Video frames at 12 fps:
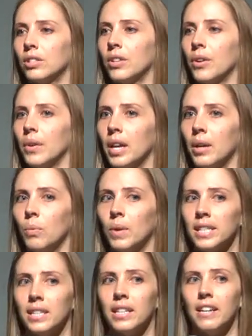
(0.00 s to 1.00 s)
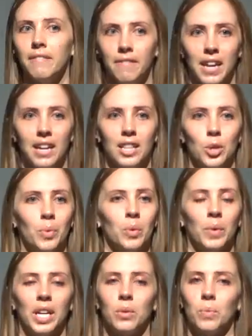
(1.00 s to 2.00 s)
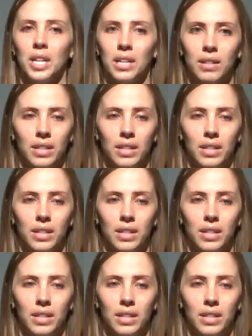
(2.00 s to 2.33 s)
So it wasn't in vain that we went and we